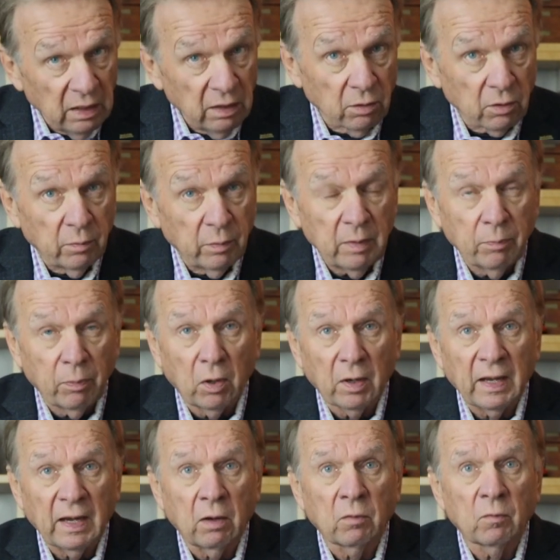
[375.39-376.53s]
either to be
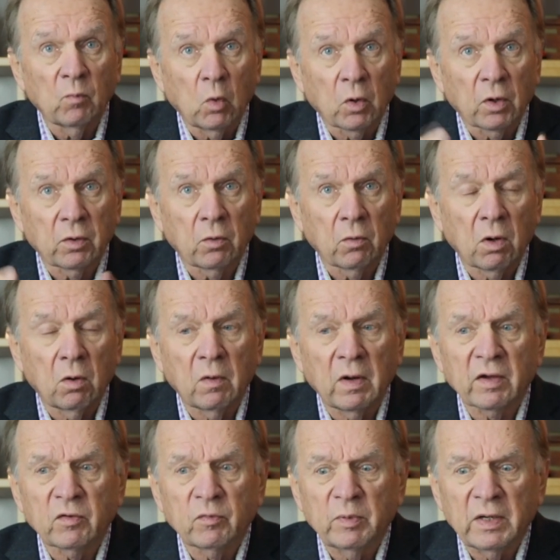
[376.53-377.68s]
bought out or to grow
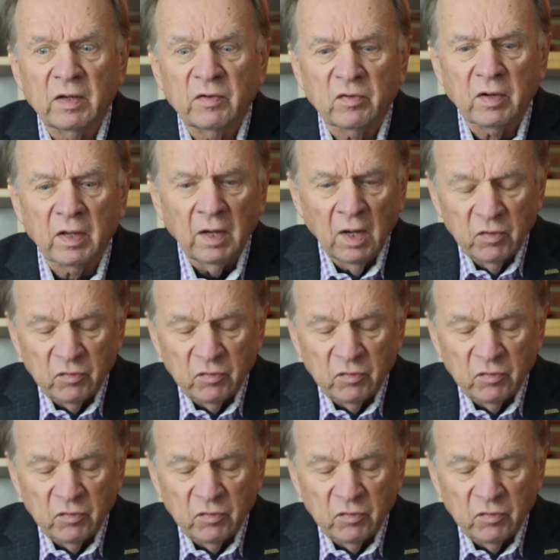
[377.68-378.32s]
exponentially.